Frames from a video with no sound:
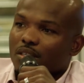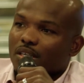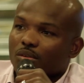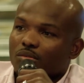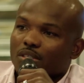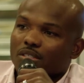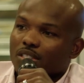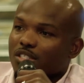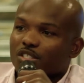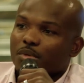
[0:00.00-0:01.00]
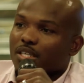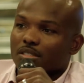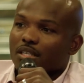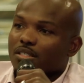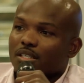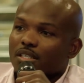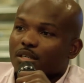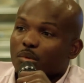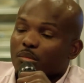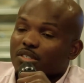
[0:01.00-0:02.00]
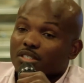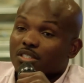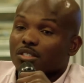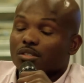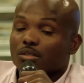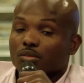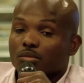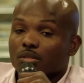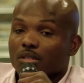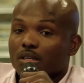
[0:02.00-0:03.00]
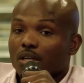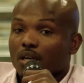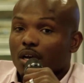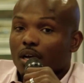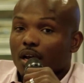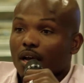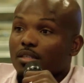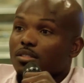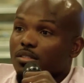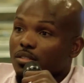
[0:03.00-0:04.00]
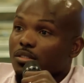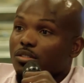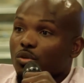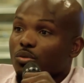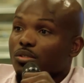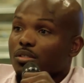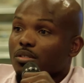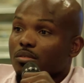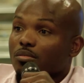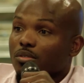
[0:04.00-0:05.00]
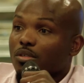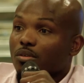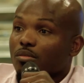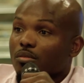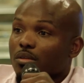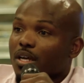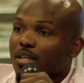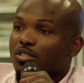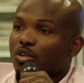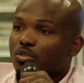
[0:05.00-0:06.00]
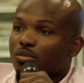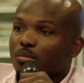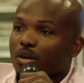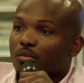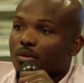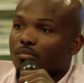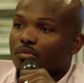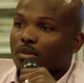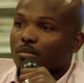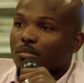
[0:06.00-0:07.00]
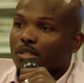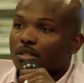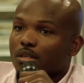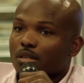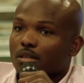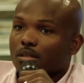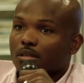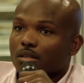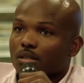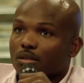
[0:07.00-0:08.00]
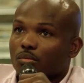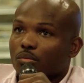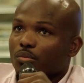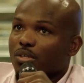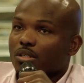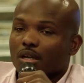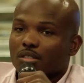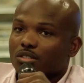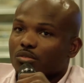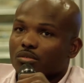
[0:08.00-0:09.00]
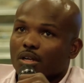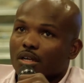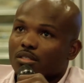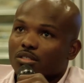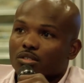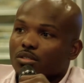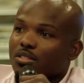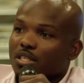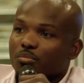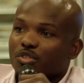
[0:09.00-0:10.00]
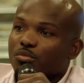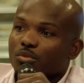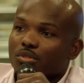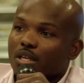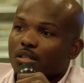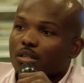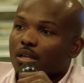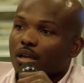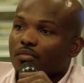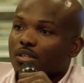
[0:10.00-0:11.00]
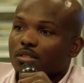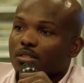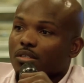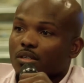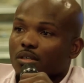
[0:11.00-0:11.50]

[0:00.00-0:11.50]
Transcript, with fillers: they don't. Their attention span's not there yet. But my six year old, I told her, you know, kind of talked to her about where I'm from, and uh, you know, we I still I instilled the same principles I, have learned